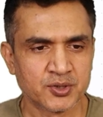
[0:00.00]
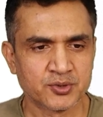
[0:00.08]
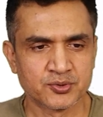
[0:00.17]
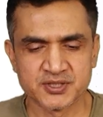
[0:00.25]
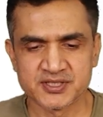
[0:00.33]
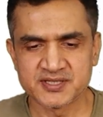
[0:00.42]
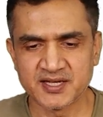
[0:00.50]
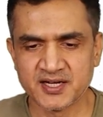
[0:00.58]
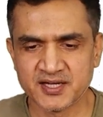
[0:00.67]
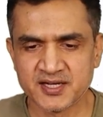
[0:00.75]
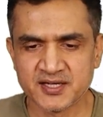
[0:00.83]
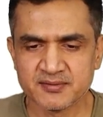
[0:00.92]
to this
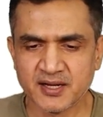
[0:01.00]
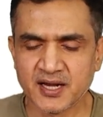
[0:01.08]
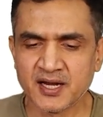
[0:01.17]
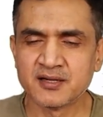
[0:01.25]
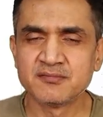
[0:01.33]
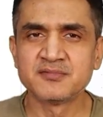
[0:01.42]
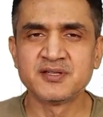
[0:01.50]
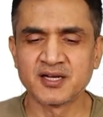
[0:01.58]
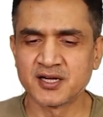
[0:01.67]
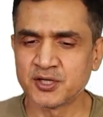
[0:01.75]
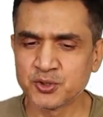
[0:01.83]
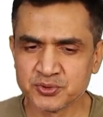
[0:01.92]
N10, and
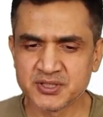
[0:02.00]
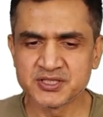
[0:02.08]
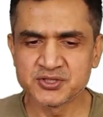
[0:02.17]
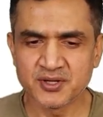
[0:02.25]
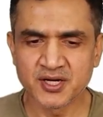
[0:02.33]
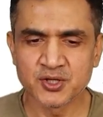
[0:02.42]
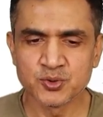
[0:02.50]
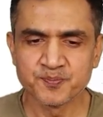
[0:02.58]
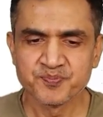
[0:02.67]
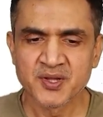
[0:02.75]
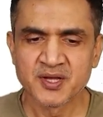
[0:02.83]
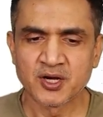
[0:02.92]
there are 2 things you can do.
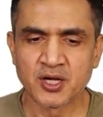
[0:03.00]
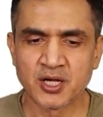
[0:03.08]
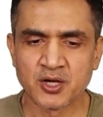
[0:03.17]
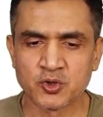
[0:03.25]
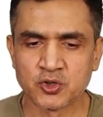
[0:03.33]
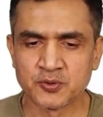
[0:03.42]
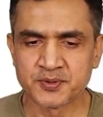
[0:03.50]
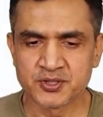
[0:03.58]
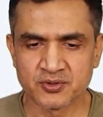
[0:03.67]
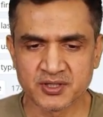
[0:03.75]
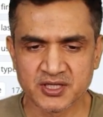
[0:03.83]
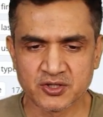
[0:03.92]
Open
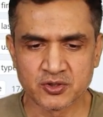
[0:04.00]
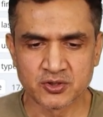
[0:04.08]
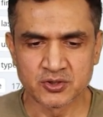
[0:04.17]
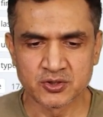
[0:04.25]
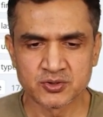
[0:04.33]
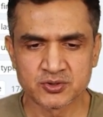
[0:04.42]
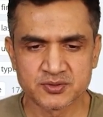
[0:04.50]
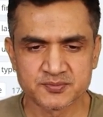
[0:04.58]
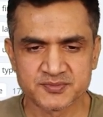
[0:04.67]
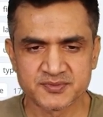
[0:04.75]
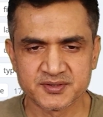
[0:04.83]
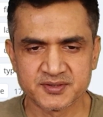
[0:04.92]
your
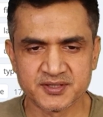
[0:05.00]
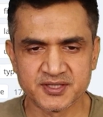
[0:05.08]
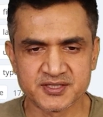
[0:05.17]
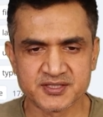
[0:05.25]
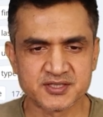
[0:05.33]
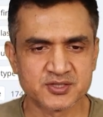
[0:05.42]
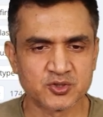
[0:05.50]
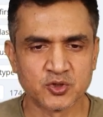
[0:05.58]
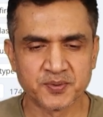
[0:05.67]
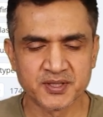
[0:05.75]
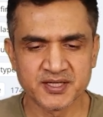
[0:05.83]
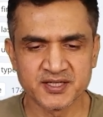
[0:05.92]
this
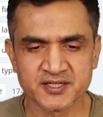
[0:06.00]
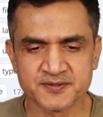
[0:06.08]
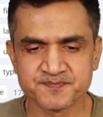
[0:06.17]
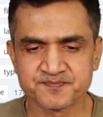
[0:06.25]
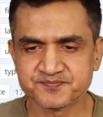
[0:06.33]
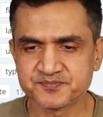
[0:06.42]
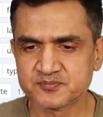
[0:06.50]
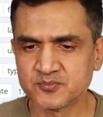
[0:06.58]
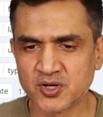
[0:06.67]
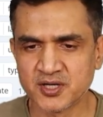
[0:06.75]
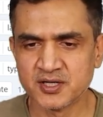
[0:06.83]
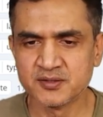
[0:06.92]
OpenAI
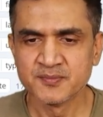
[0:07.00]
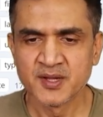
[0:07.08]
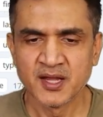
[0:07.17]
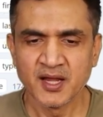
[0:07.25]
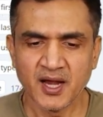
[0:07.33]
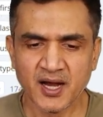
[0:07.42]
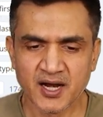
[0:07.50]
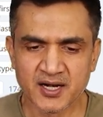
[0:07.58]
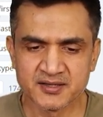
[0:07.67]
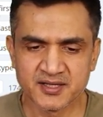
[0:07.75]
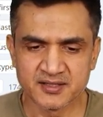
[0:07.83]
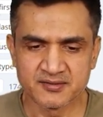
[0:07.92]
model,
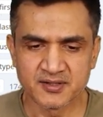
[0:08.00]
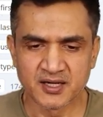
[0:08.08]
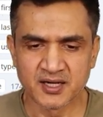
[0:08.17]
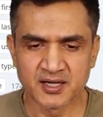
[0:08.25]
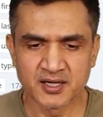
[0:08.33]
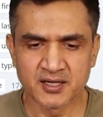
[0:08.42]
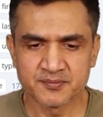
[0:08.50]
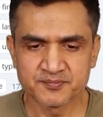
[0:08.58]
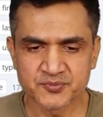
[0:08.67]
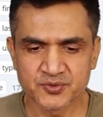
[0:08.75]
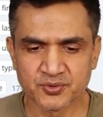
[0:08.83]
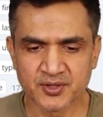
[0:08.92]
and then
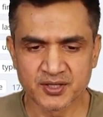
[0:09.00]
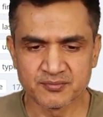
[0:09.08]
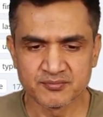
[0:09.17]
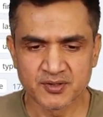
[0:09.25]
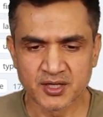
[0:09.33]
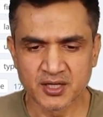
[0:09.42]
you can